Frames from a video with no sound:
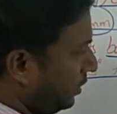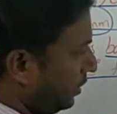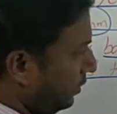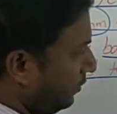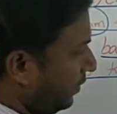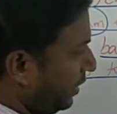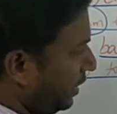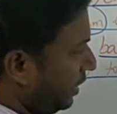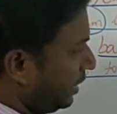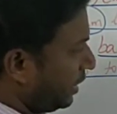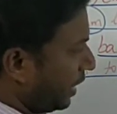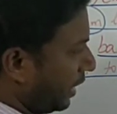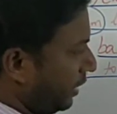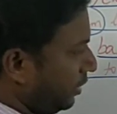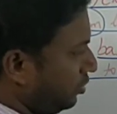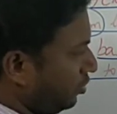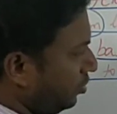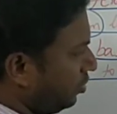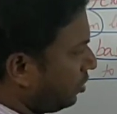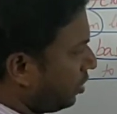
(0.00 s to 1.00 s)
When we try
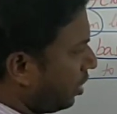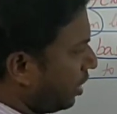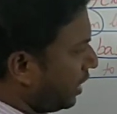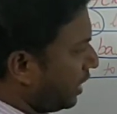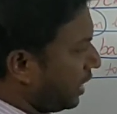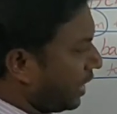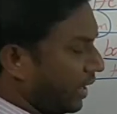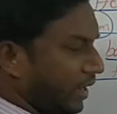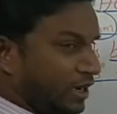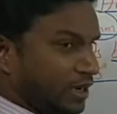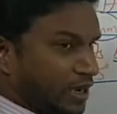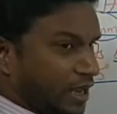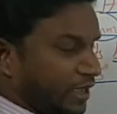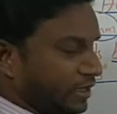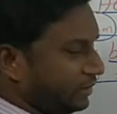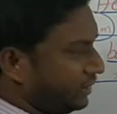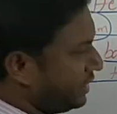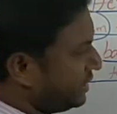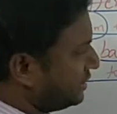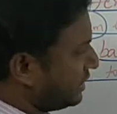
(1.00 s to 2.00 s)
to draw a line like
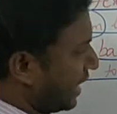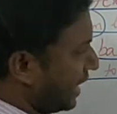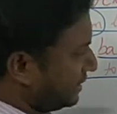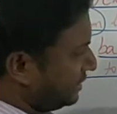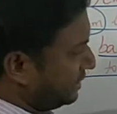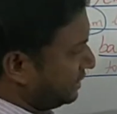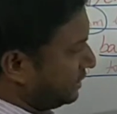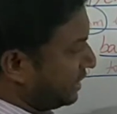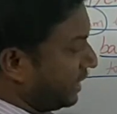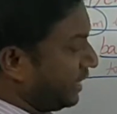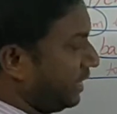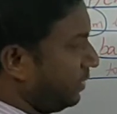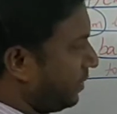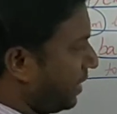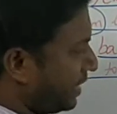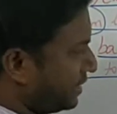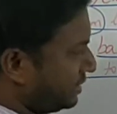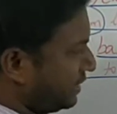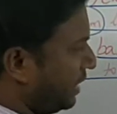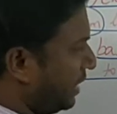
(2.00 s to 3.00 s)
this, axis line,
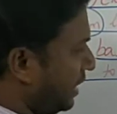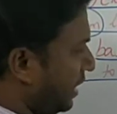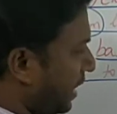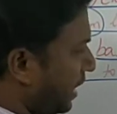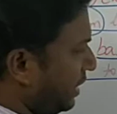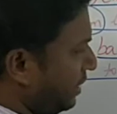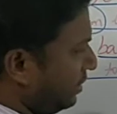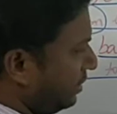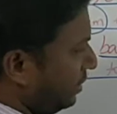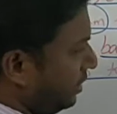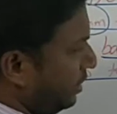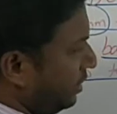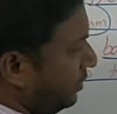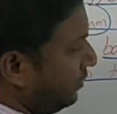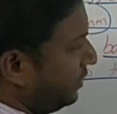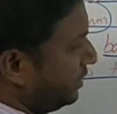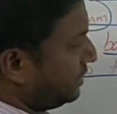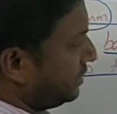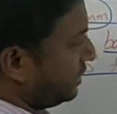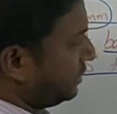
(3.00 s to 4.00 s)
imaginary line,
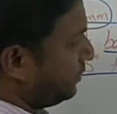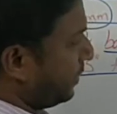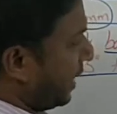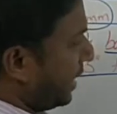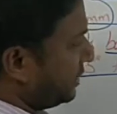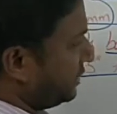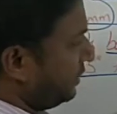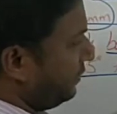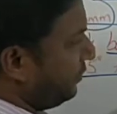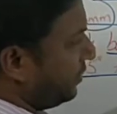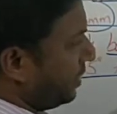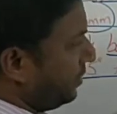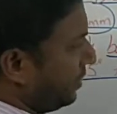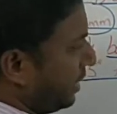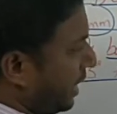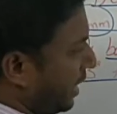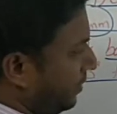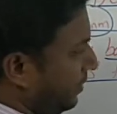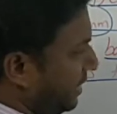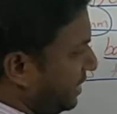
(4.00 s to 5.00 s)
which is passing from
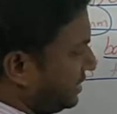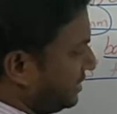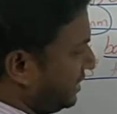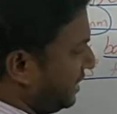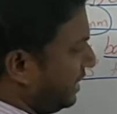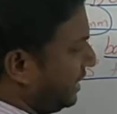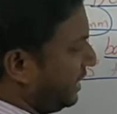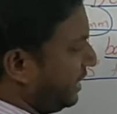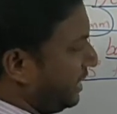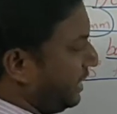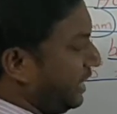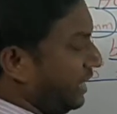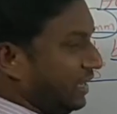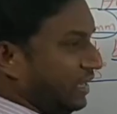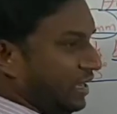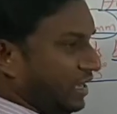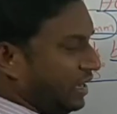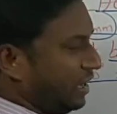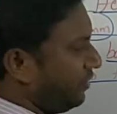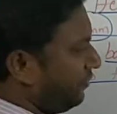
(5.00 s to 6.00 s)
A, B, C,
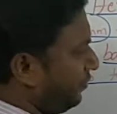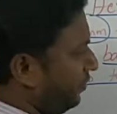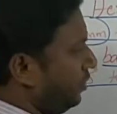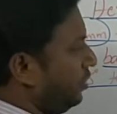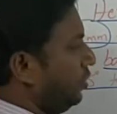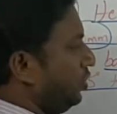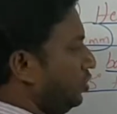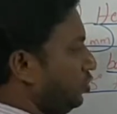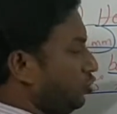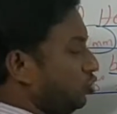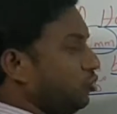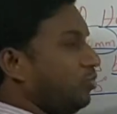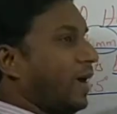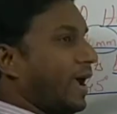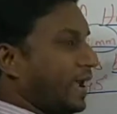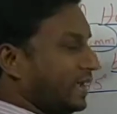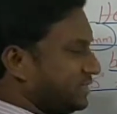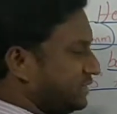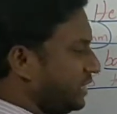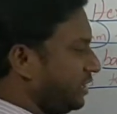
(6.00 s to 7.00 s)
D, E, F to
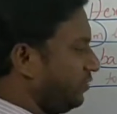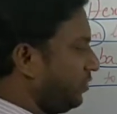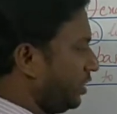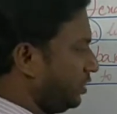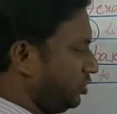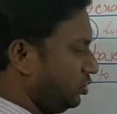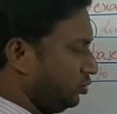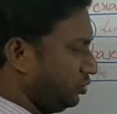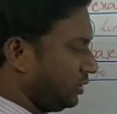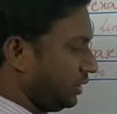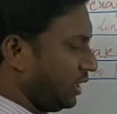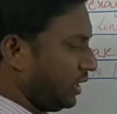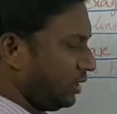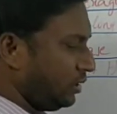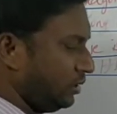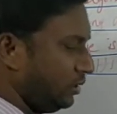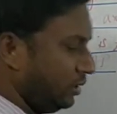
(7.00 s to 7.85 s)
backside 1, 2, 3,